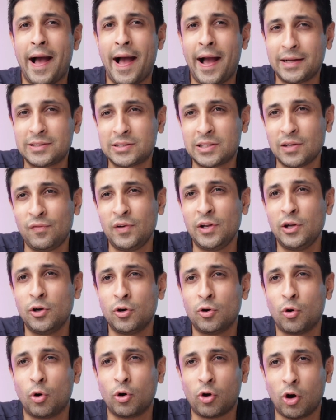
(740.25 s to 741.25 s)
actively
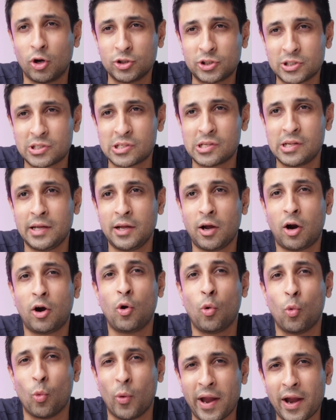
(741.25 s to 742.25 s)
or consciously are
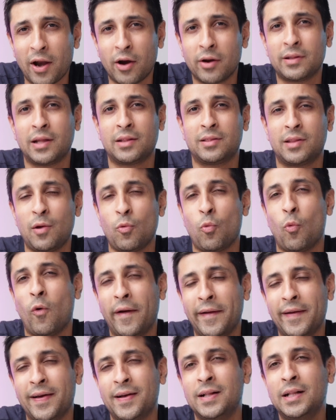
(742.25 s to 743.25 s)
aware that they
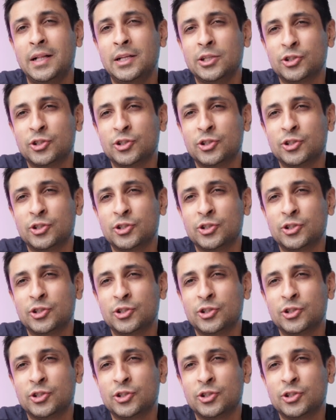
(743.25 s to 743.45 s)
want to